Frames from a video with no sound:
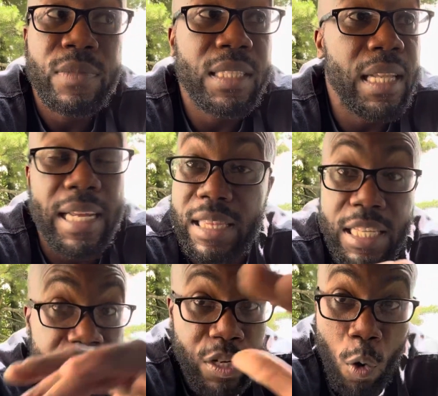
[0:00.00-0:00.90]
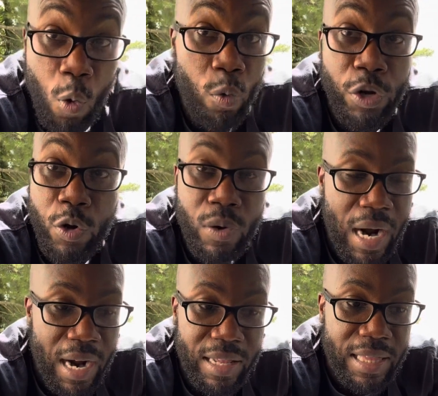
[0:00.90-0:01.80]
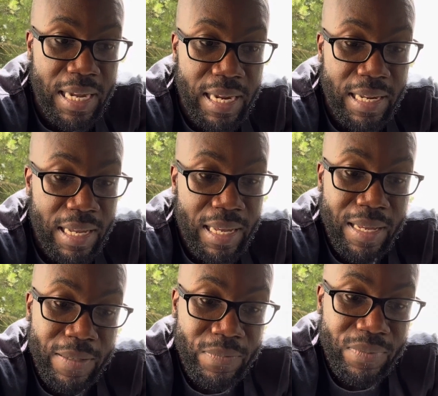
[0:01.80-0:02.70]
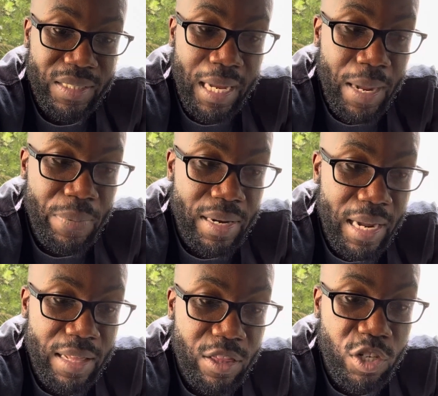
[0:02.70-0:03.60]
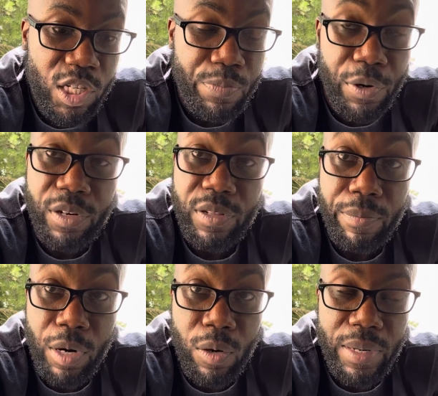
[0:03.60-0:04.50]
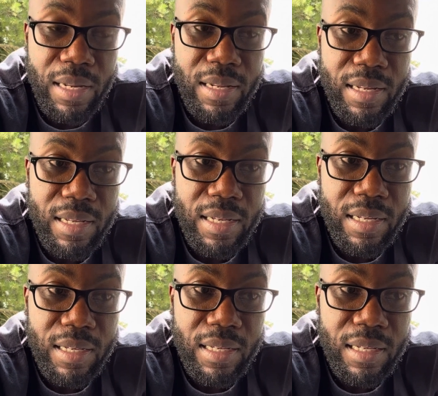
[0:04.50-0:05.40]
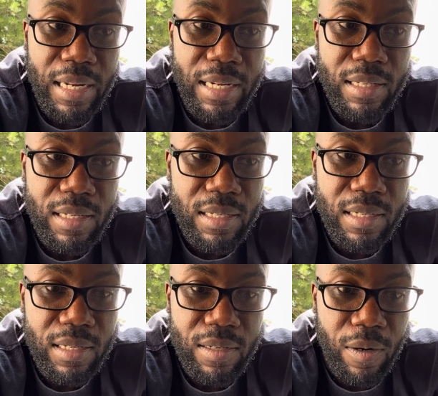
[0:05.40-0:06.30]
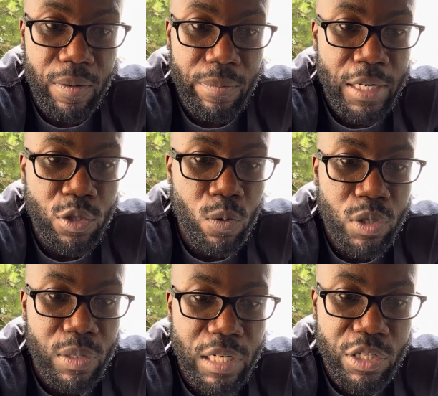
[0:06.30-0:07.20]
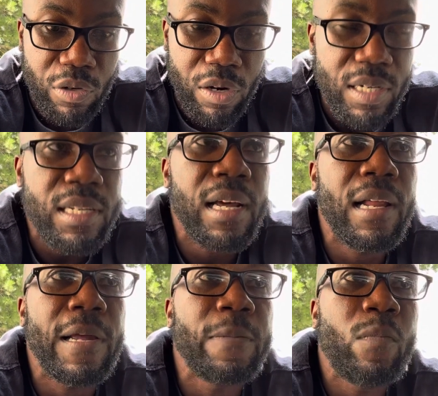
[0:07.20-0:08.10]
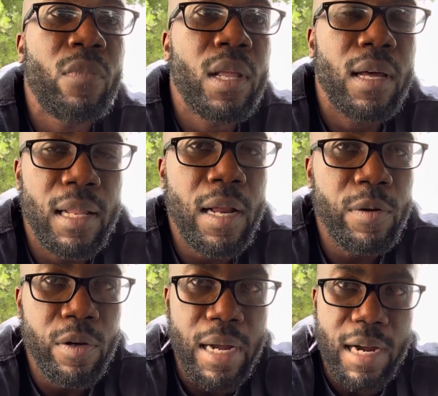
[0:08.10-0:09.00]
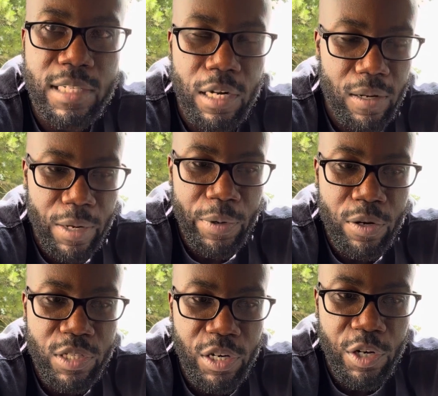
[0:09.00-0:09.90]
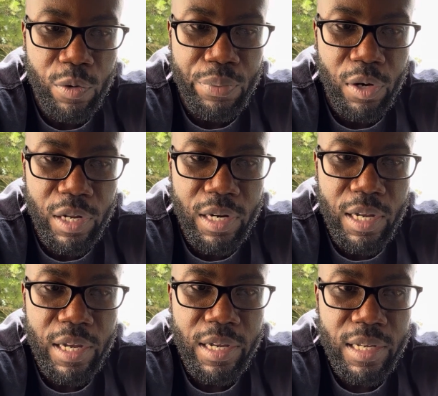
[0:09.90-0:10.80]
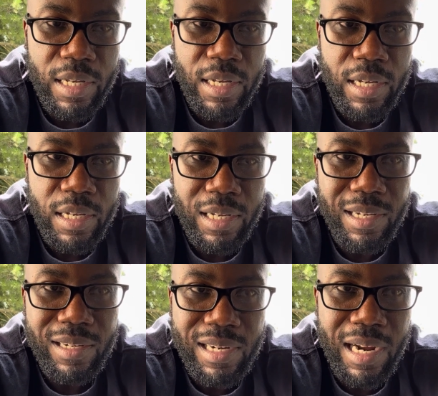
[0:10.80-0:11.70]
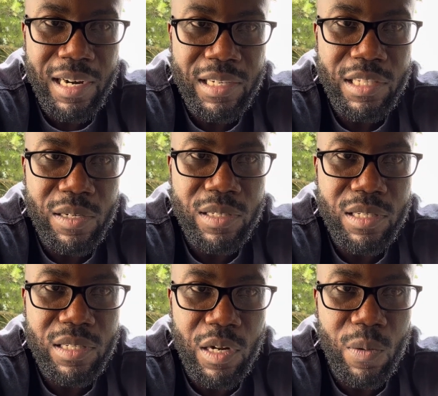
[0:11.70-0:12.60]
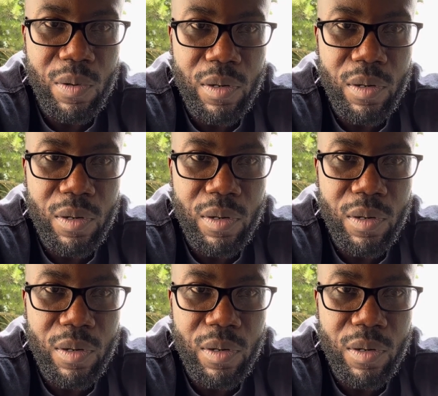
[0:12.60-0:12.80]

Like this whole Yukon thing happened at the spurt of the moment. Like my tools are in the truck. It's not like, a lot of you guys know, like when you go to the U-pullet, you kind of just don't